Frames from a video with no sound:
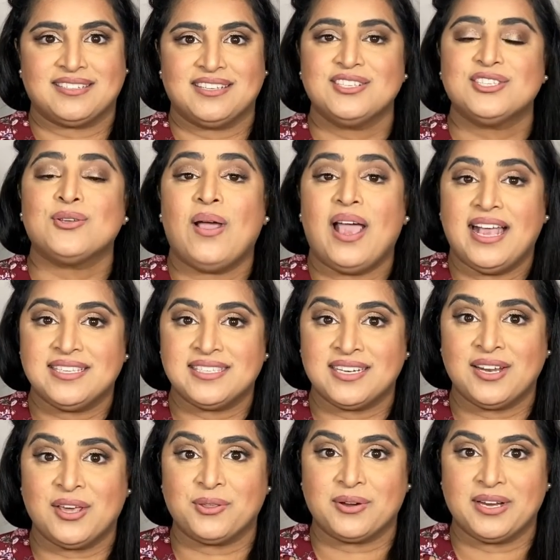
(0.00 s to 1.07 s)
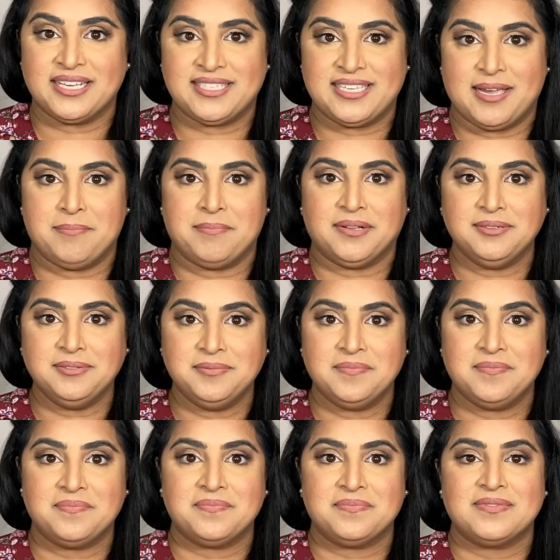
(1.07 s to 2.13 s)
So as another example,
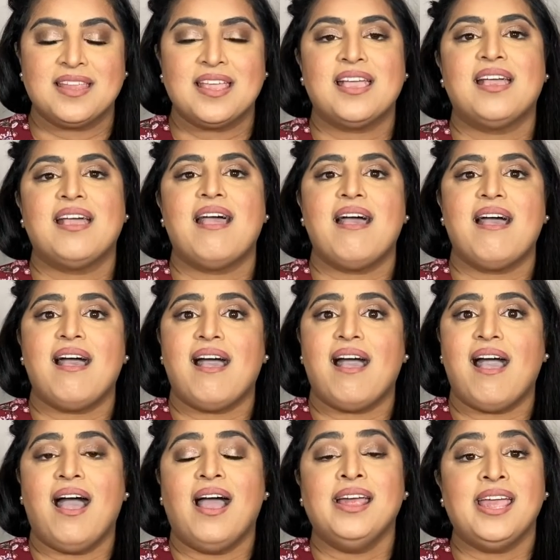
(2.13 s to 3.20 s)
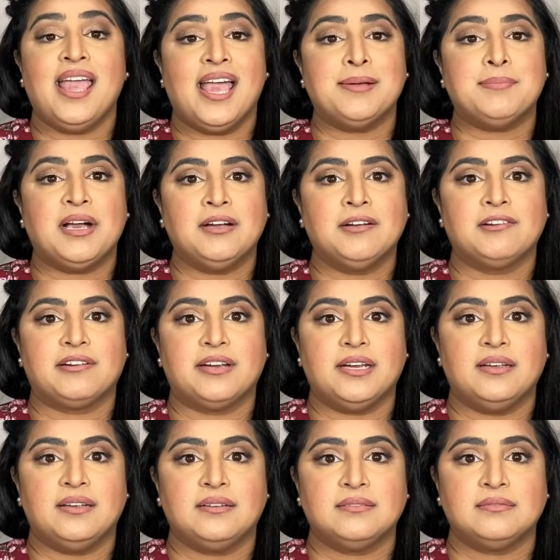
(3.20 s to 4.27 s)
I am hungry.